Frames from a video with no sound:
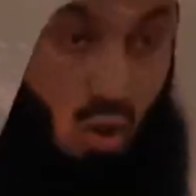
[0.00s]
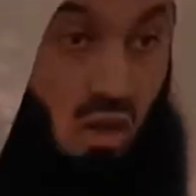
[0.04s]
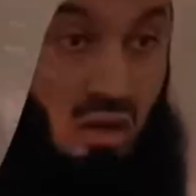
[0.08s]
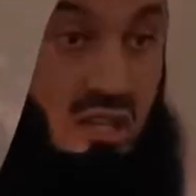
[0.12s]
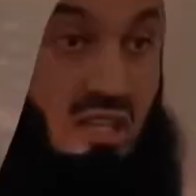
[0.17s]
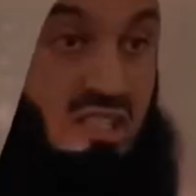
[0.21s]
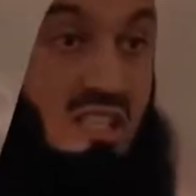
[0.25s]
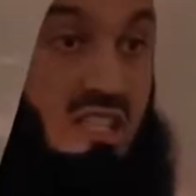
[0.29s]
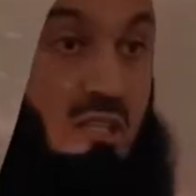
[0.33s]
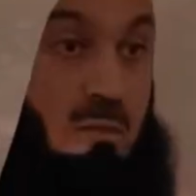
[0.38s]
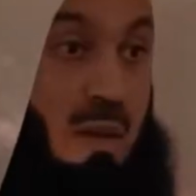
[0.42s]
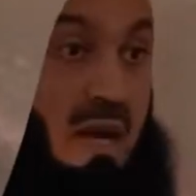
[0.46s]
All
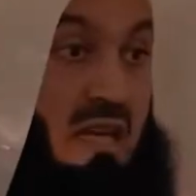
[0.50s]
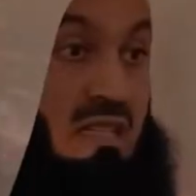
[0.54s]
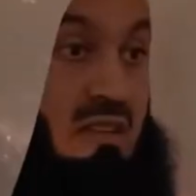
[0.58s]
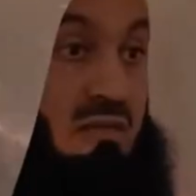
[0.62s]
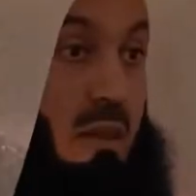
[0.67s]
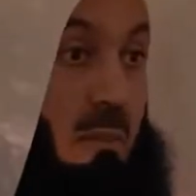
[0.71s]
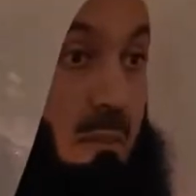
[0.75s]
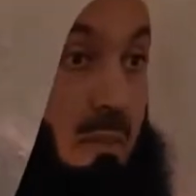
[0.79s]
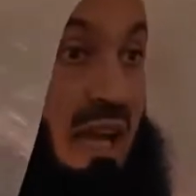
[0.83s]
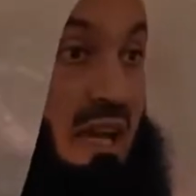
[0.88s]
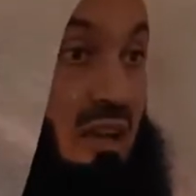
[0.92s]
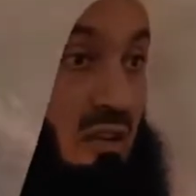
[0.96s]
this is part
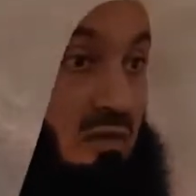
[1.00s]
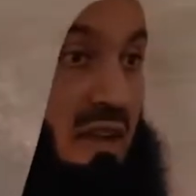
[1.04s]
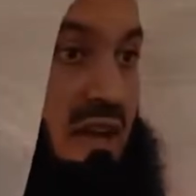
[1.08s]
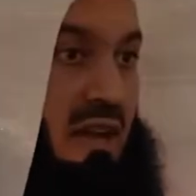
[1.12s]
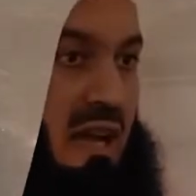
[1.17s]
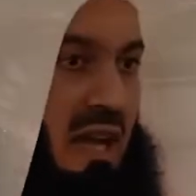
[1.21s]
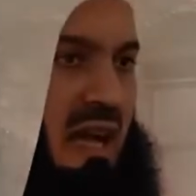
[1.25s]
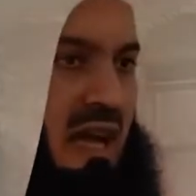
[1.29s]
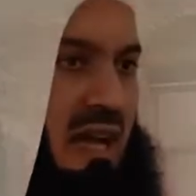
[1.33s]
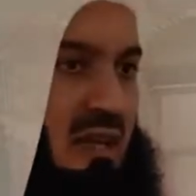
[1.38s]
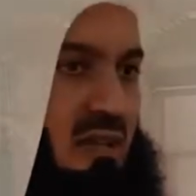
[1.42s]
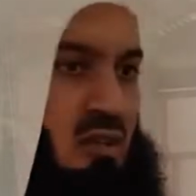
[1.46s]
of the plan of
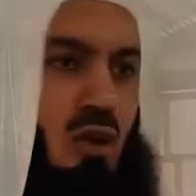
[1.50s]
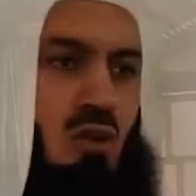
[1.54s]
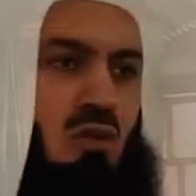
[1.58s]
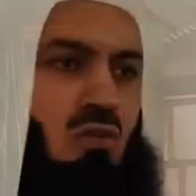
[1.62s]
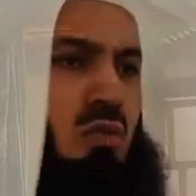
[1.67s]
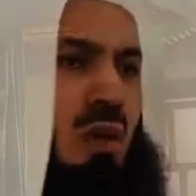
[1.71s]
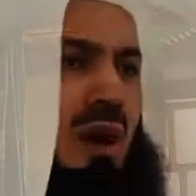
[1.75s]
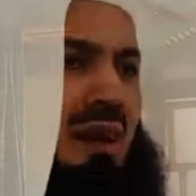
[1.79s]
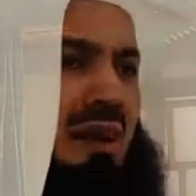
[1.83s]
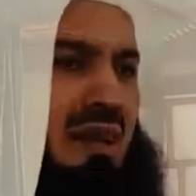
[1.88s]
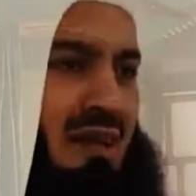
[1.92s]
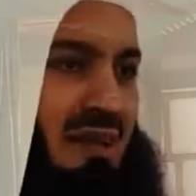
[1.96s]
Allah.
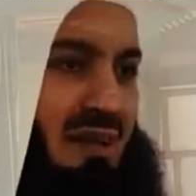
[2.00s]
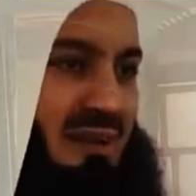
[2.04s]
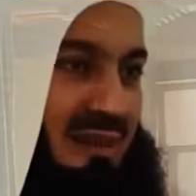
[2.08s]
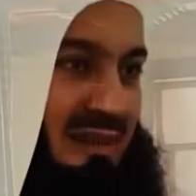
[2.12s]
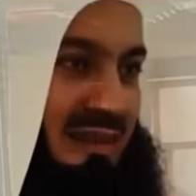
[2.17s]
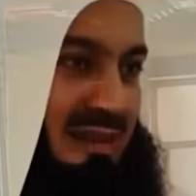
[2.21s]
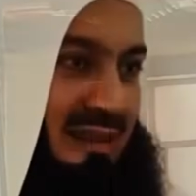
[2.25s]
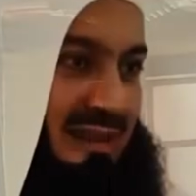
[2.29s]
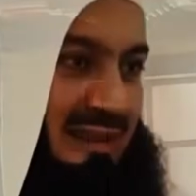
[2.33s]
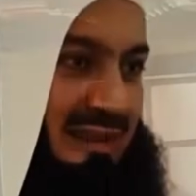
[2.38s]
Don't worry.